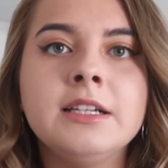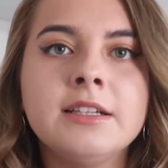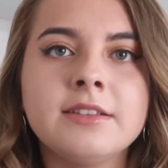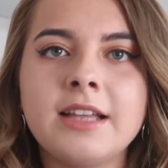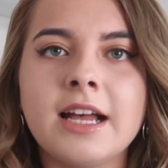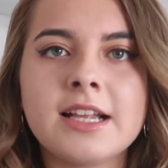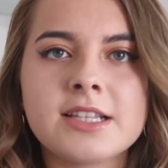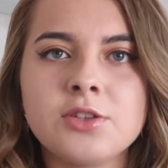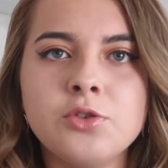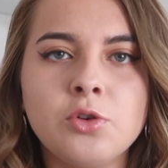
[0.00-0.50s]

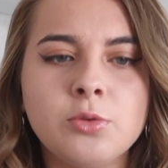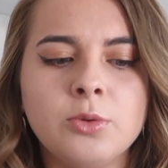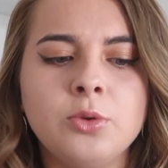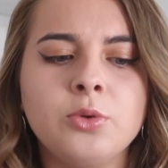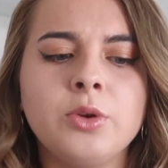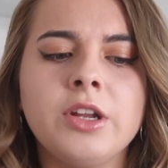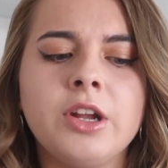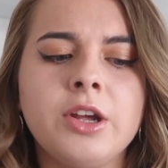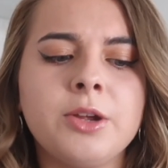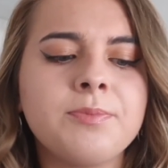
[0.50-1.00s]
that's
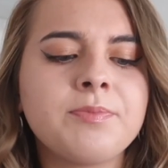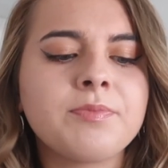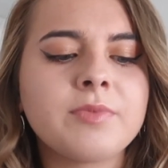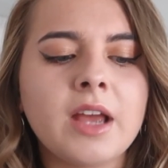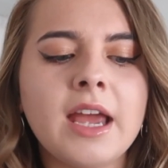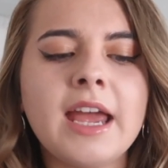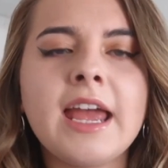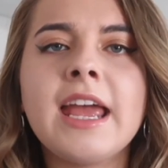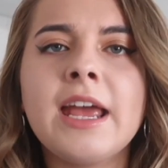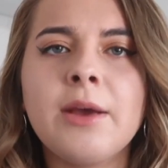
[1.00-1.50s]
normal, you know.
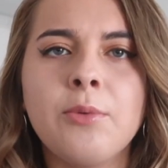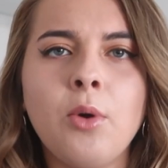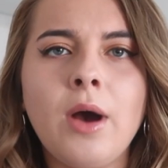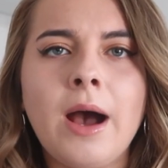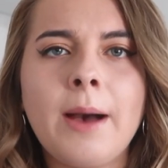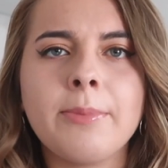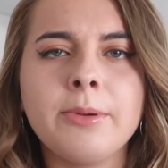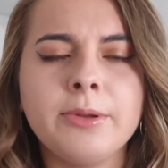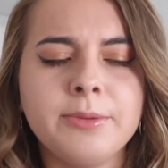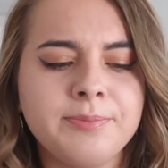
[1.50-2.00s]
It will
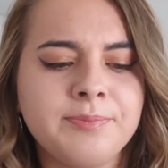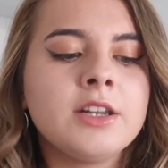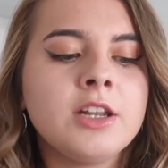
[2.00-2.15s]
happen.